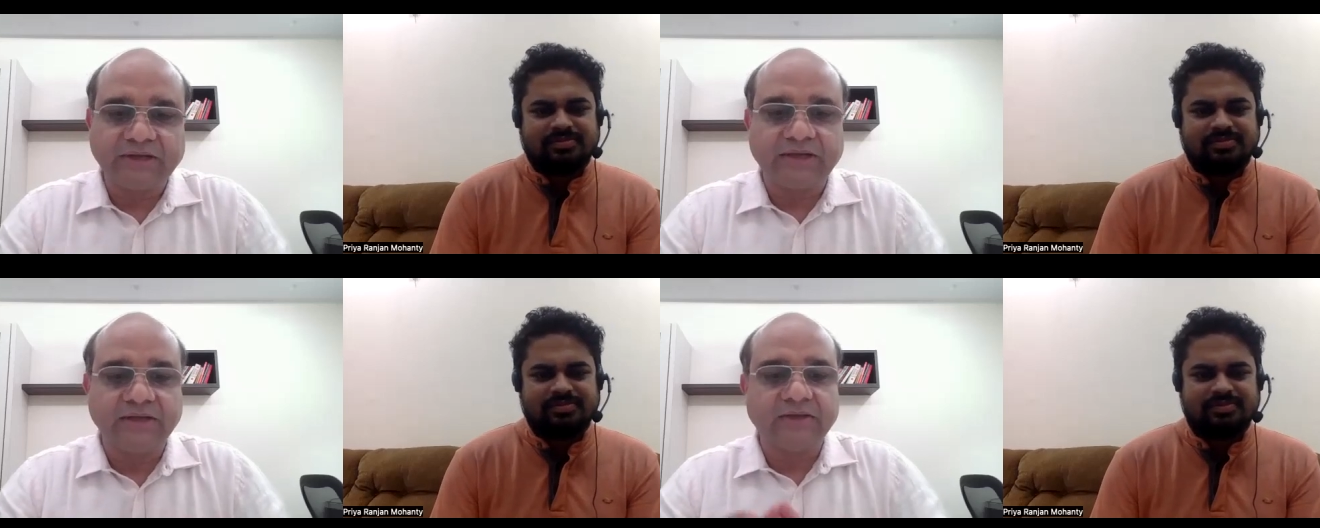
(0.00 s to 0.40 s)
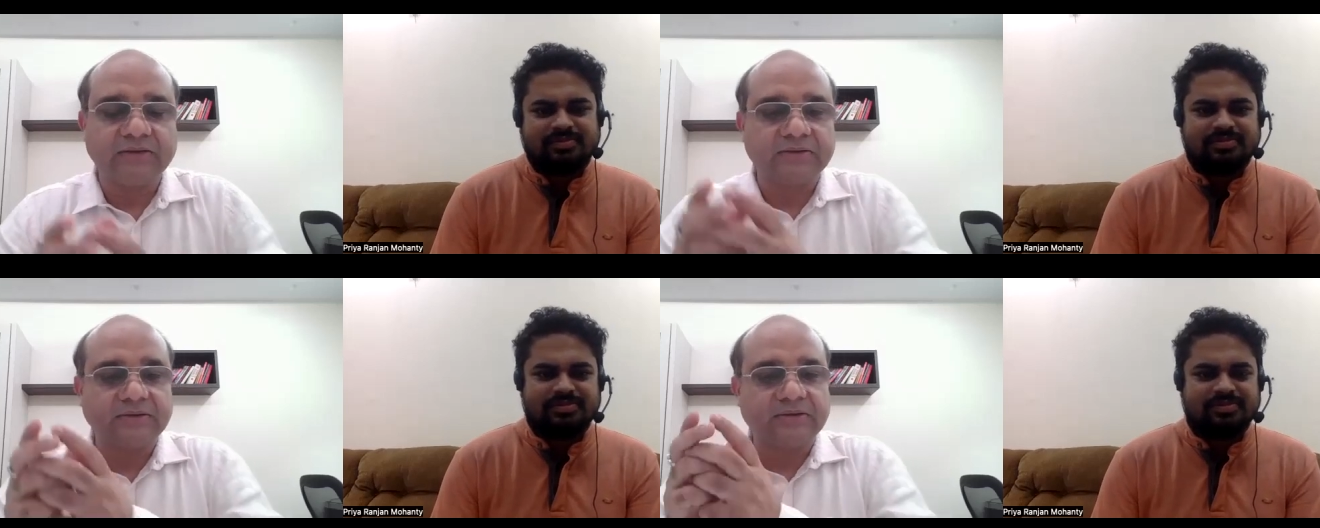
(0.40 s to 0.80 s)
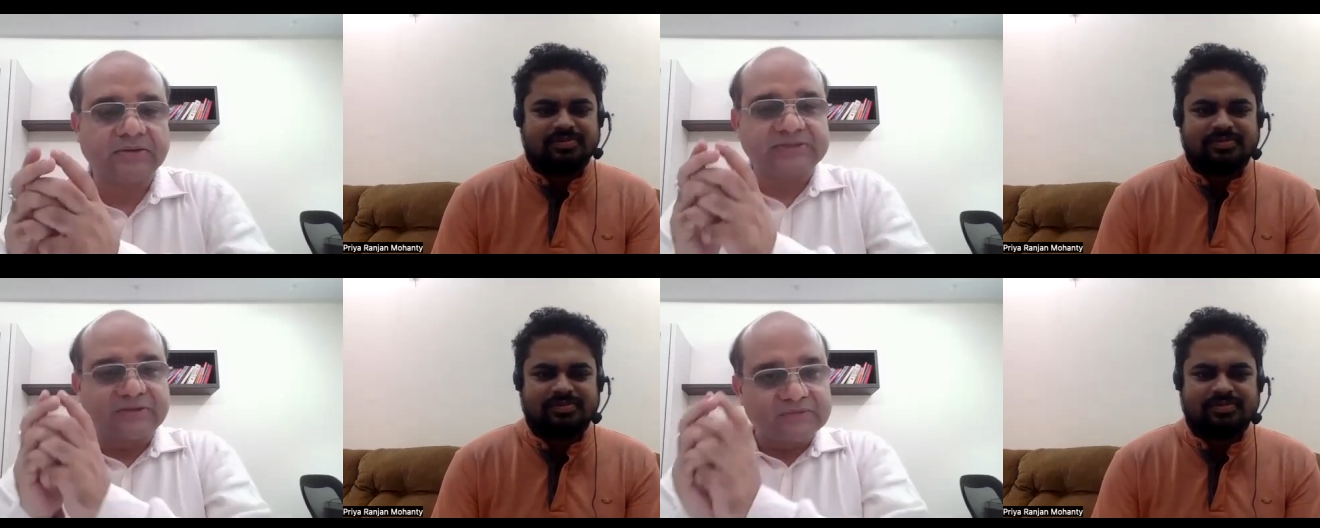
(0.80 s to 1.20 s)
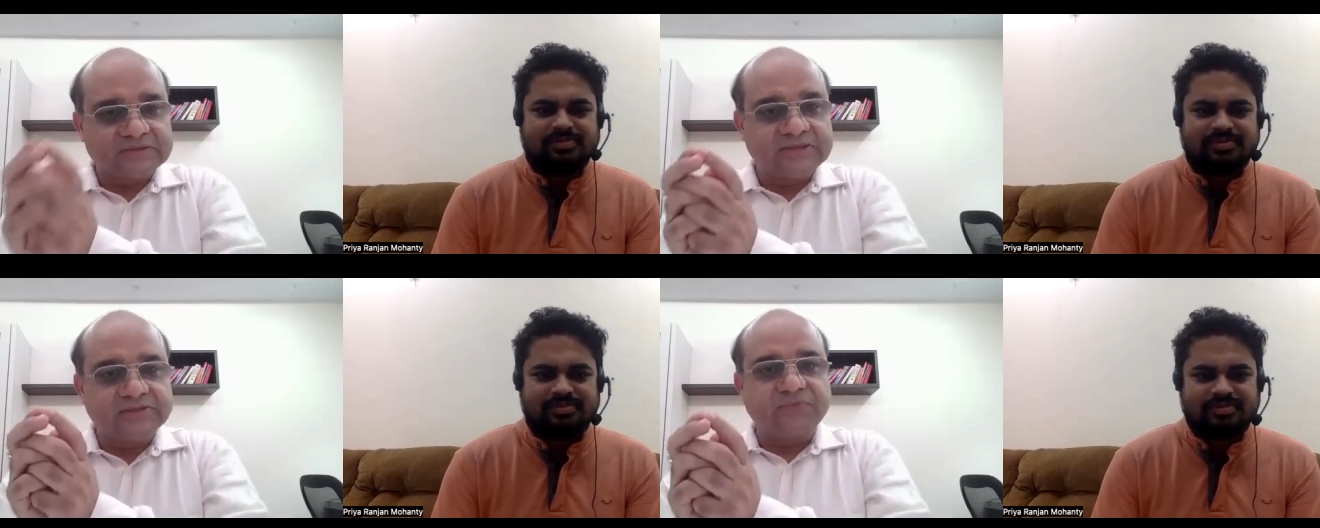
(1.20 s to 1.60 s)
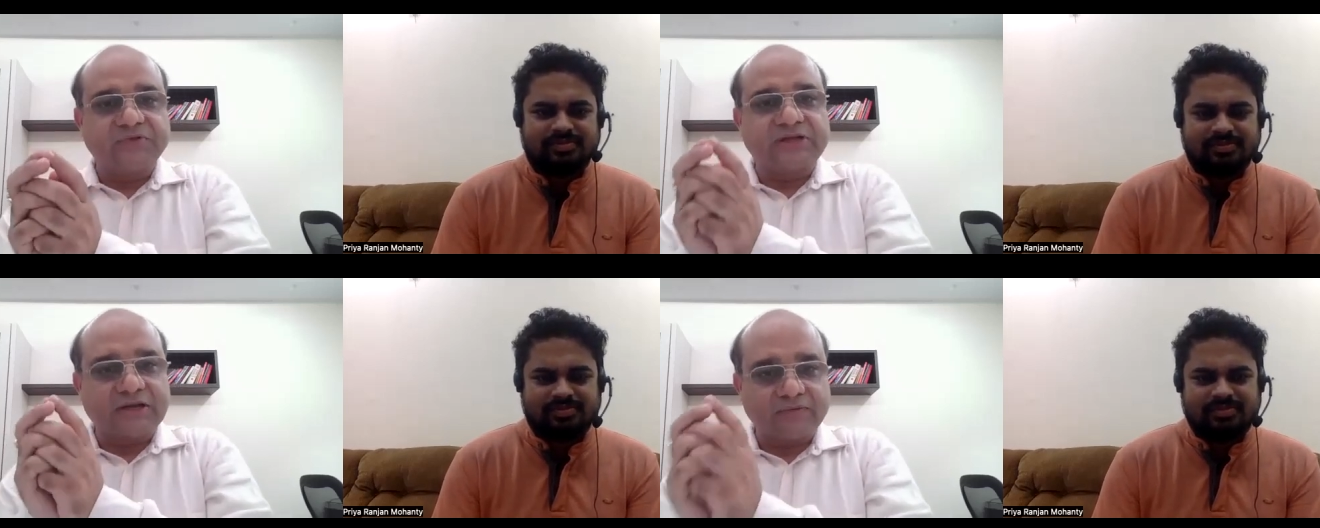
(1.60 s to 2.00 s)
Speaker 1: taking uh, services
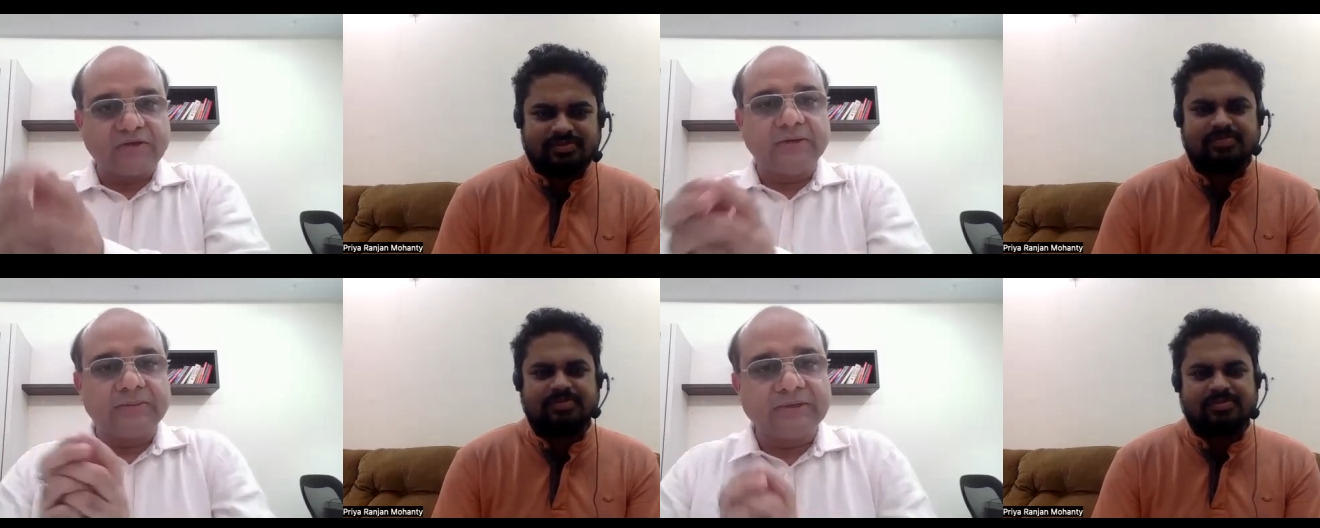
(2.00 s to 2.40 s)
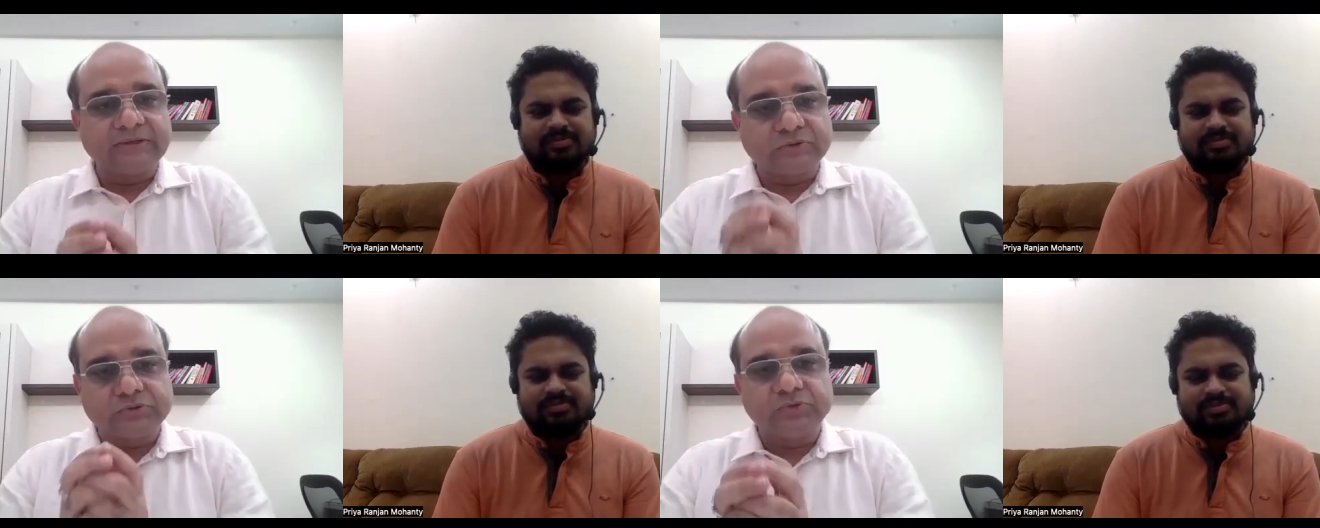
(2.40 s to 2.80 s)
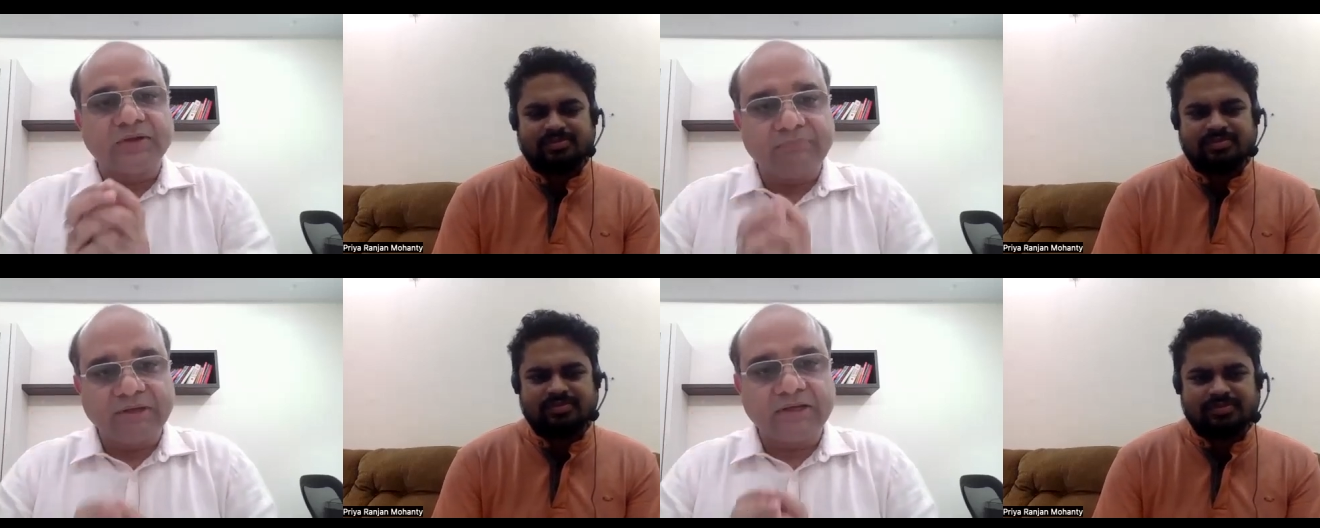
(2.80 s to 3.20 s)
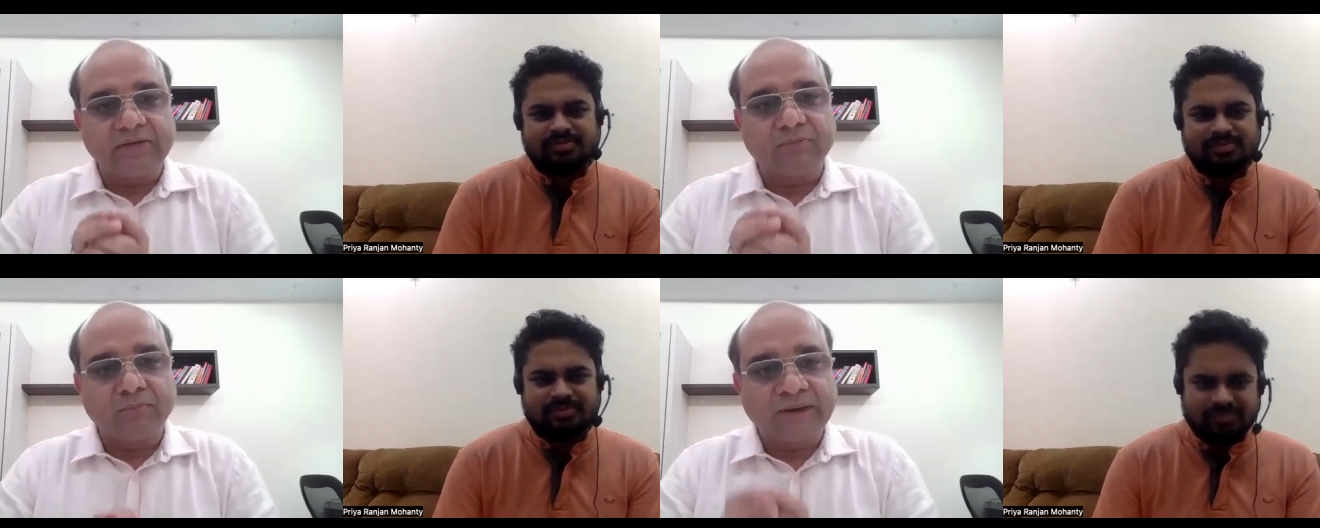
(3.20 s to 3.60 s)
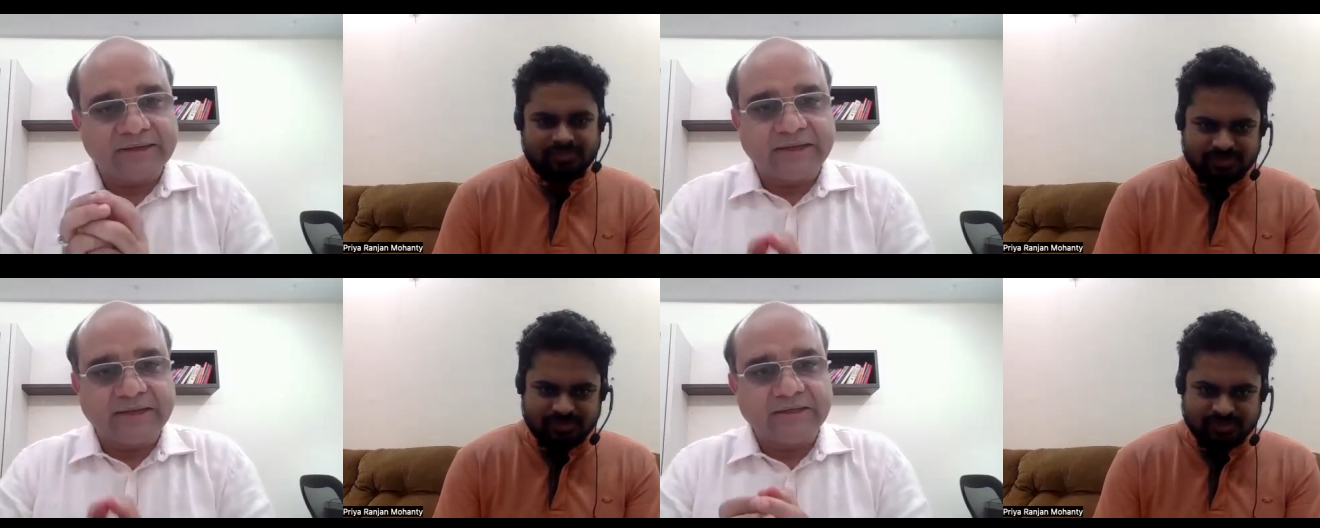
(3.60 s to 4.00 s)
which are available to you and me in
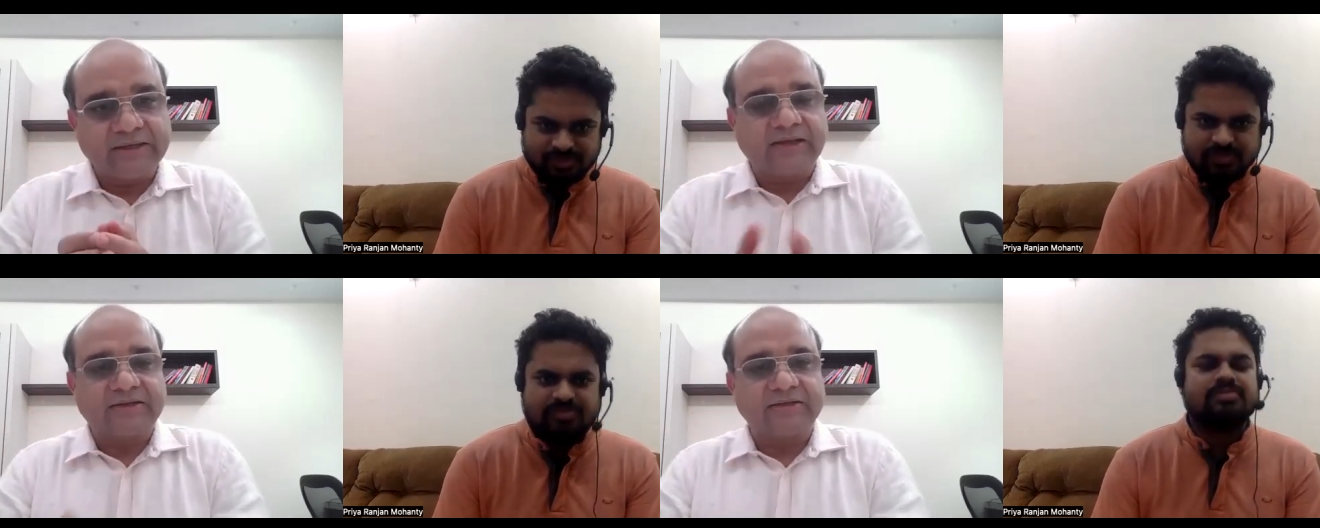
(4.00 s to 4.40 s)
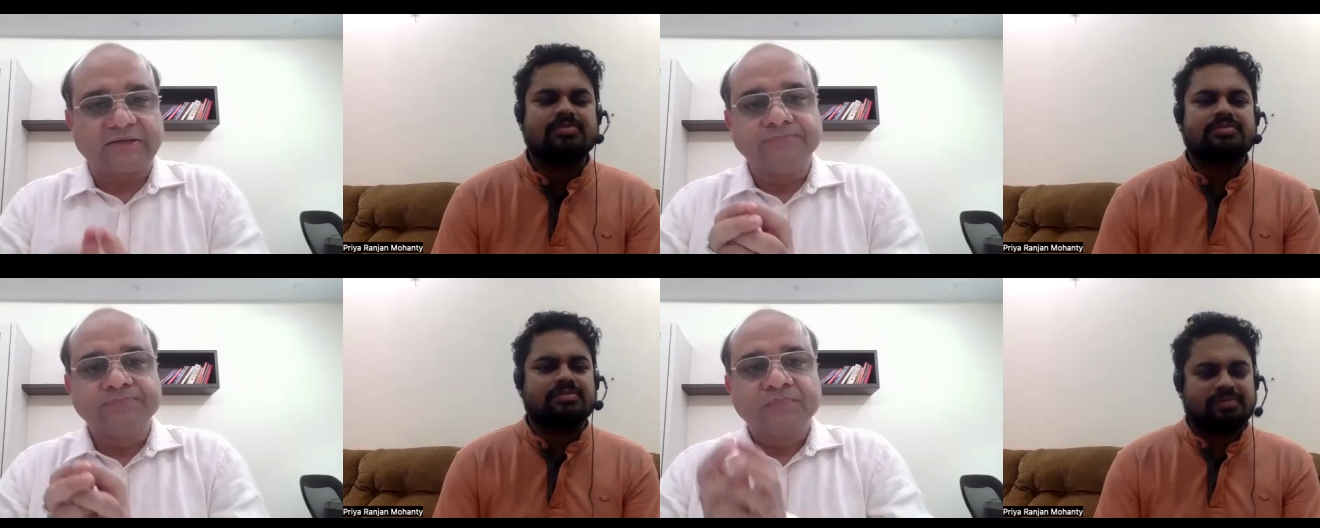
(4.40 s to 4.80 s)
Mumbai, Delhi, Calcutta,